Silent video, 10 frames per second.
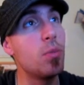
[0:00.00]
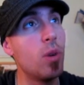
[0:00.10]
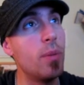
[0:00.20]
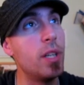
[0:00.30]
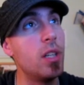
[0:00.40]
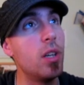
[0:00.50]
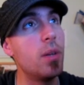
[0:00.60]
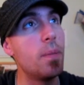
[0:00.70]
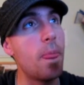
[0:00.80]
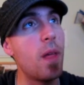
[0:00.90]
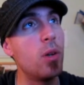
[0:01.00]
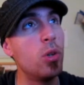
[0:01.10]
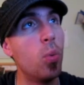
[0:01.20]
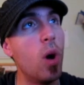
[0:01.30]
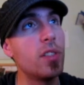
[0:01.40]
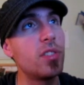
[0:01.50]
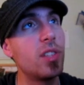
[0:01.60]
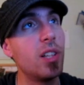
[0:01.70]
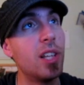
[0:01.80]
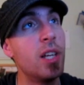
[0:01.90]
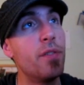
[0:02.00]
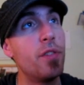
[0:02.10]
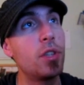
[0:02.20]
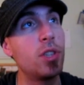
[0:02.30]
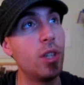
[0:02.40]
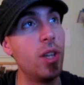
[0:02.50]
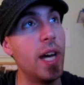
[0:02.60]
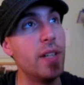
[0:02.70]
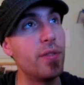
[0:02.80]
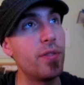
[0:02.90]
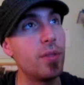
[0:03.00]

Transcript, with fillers: woman who wants to live the good life.